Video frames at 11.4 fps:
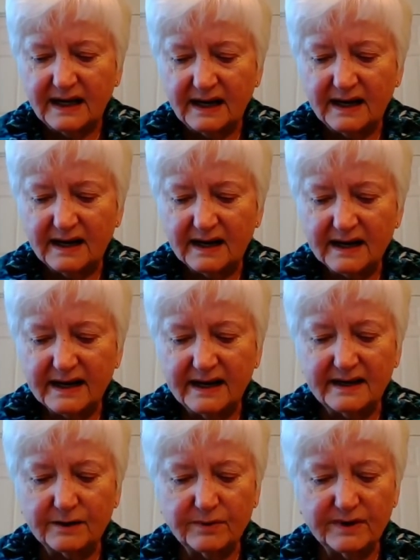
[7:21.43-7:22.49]

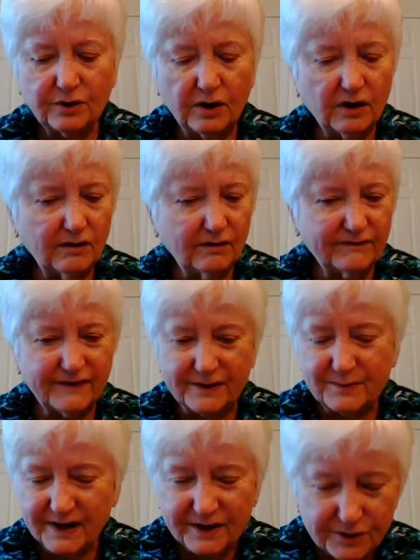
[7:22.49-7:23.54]
And I recall,
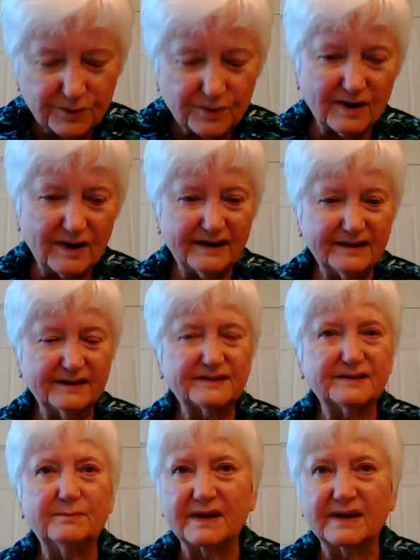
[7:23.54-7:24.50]
Father Mike, you were on it,